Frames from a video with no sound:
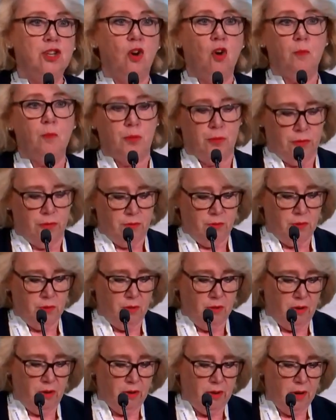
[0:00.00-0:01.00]
jobs in
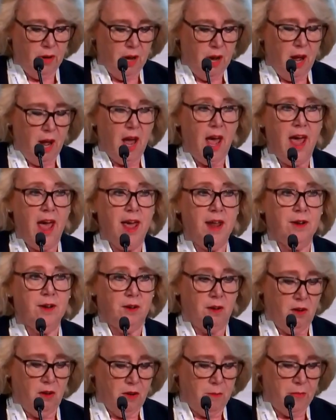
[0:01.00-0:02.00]
rural
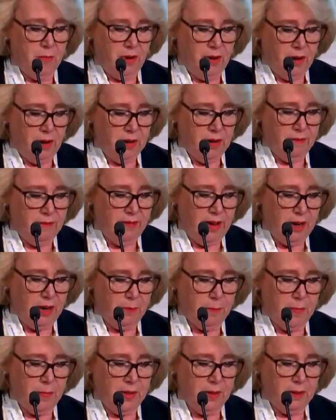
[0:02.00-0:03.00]
and urban
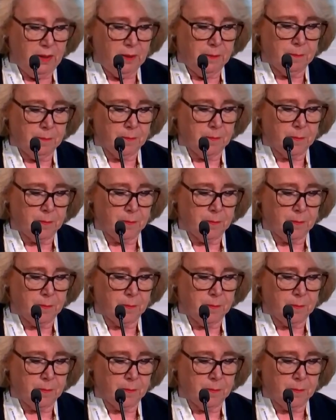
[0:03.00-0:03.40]
development.